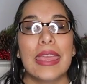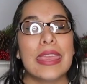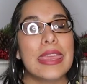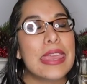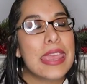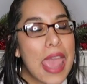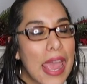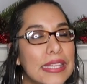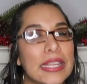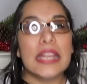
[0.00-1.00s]

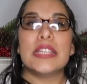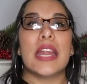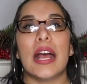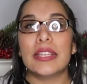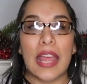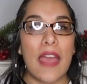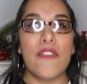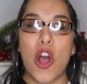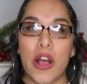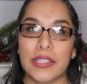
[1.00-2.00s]
Yes, it does
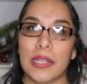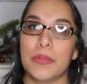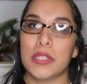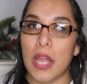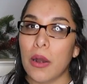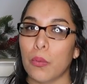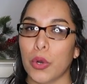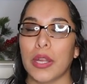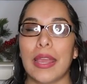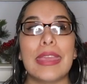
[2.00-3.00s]
have awesome stunt
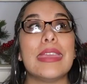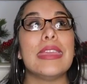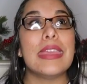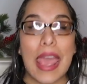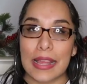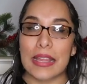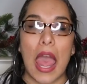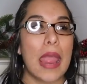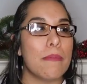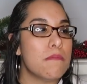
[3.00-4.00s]
work. Yes,
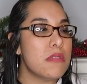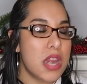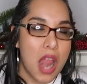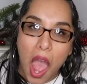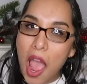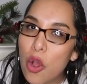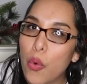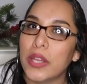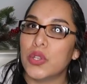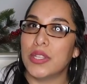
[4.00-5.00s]
I am not
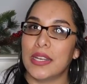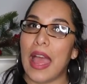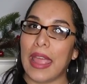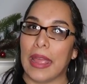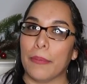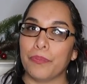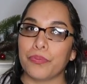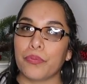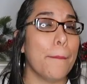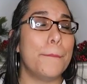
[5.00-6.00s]
going to deny it.
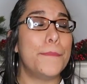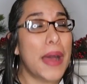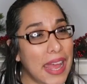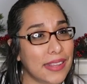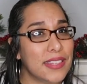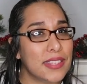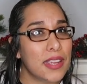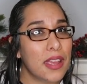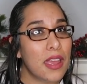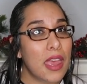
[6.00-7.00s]
But
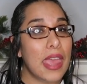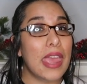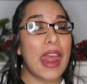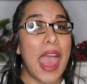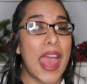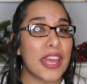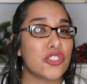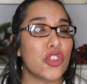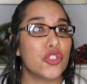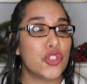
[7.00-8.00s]
it
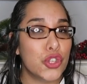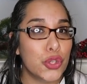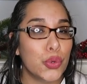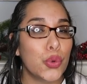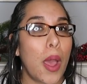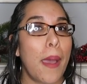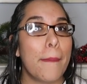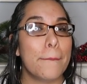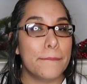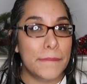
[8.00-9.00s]
has too
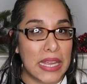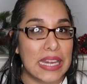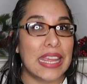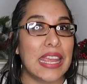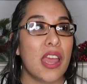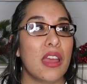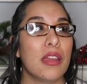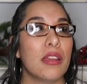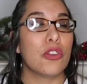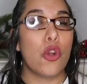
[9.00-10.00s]
many
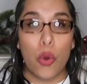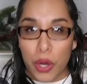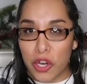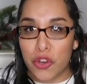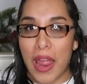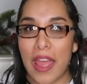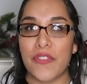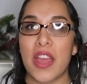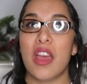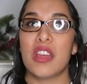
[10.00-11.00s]

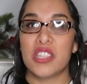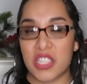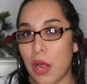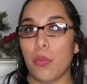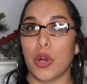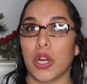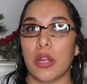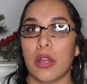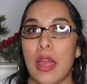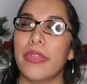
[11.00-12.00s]
choreographed stunt
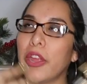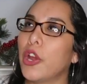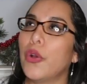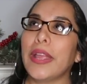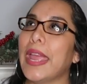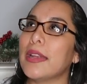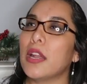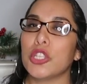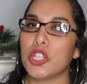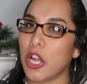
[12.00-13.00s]
work. There I go
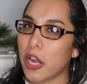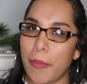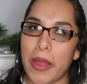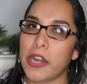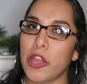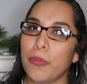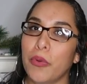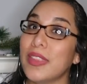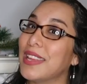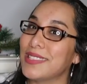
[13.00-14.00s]
again, talking about another
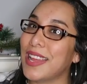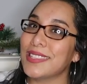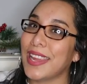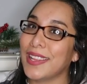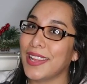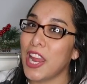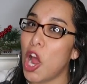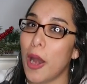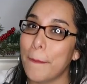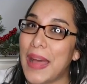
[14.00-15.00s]
movie that's not technically
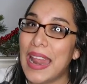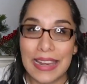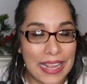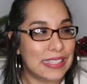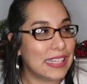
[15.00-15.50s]
on my list.